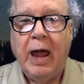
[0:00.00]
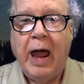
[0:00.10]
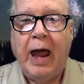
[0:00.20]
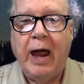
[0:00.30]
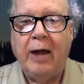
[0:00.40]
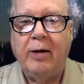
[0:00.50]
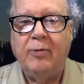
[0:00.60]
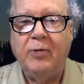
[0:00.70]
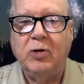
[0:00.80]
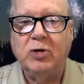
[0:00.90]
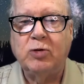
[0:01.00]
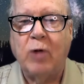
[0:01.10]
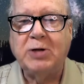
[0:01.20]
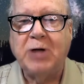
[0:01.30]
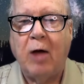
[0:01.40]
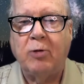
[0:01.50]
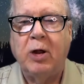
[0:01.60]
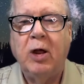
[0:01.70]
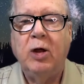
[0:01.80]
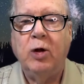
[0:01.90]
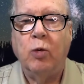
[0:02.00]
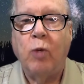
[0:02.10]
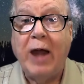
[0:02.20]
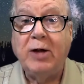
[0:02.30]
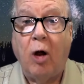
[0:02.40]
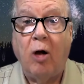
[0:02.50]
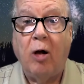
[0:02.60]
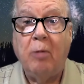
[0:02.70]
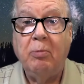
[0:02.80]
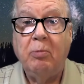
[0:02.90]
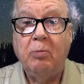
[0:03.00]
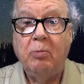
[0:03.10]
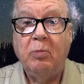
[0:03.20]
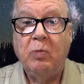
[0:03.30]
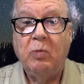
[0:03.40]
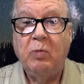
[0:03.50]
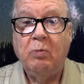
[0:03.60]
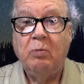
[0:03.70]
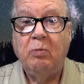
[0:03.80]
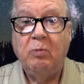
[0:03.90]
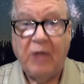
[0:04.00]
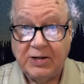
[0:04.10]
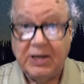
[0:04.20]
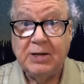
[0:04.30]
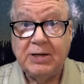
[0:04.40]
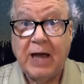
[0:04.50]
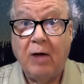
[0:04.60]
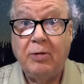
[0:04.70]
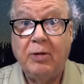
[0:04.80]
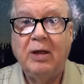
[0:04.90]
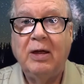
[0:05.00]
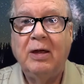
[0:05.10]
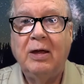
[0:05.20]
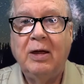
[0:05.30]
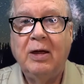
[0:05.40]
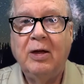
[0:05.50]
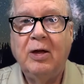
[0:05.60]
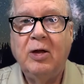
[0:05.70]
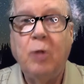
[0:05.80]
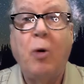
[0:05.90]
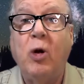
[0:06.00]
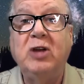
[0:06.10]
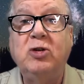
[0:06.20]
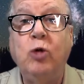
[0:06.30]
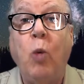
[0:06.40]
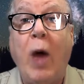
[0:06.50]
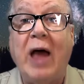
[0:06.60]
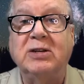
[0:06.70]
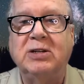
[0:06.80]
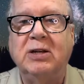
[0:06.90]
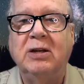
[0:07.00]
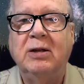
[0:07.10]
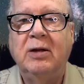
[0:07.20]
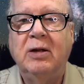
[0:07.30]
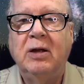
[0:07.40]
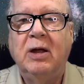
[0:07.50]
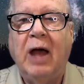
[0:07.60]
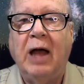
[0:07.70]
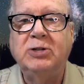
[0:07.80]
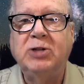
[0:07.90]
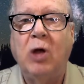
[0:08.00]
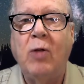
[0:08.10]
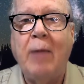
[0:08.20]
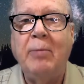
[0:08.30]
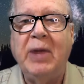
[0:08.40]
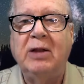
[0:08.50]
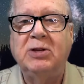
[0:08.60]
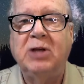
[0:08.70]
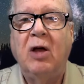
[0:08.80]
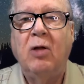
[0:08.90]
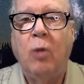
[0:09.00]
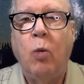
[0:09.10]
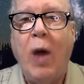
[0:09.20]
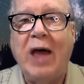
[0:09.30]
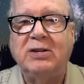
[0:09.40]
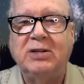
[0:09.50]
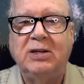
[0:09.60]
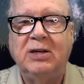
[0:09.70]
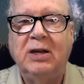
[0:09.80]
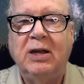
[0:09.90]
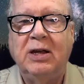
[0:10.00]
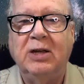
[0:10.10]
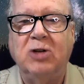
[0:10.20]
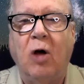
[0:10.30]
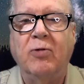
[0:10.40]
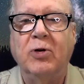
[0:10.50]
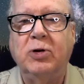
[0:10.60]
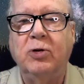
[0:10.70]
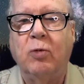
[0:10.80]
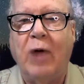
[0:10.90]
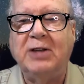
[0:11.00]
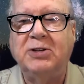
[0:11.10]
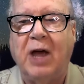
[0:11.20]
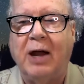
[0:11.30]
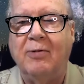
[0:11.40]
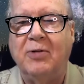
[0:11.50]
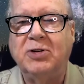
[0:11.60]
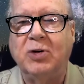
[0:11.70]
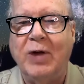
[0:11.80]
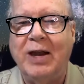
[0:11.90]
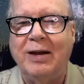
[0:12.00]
And if you stretch out your right arm, facing south, you're pointing to the west. And so that means the west is over to the right side of the screen.